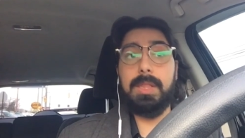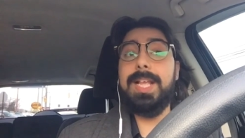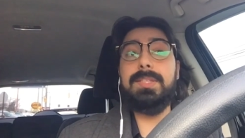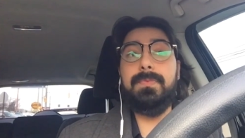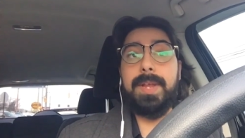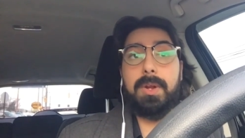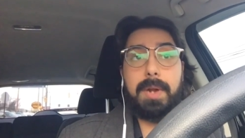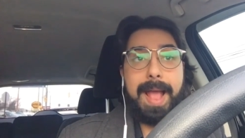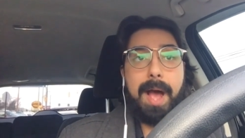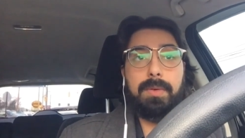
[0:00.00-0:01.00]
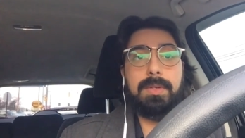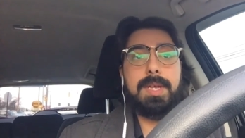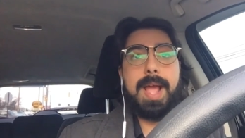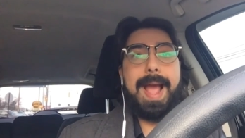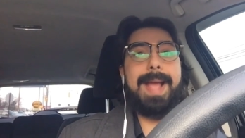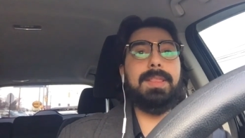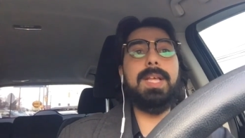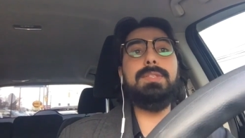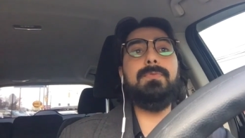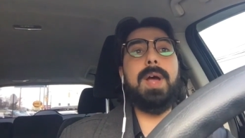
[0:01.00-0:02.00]
let's figure it out and
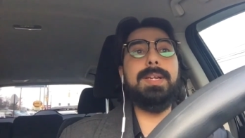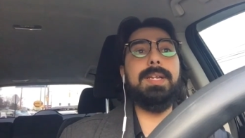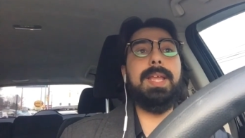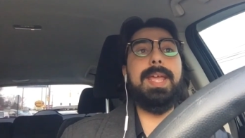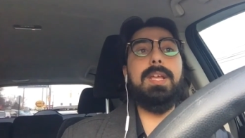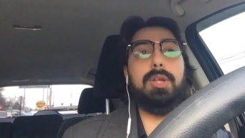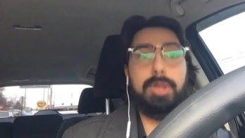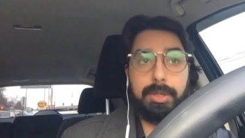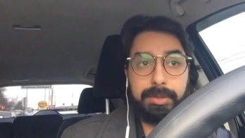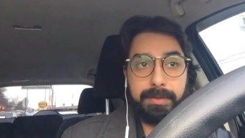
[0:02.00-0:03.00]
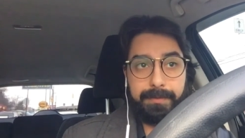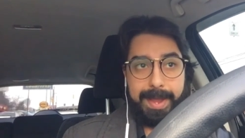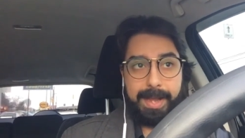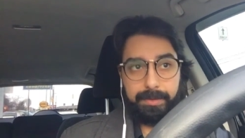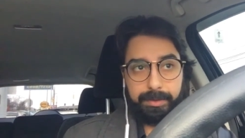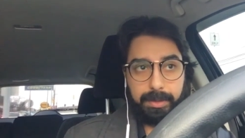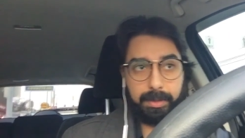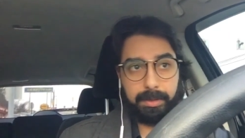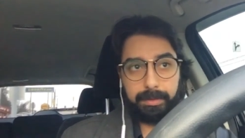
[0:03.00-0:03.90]
let's find an inclusive answer.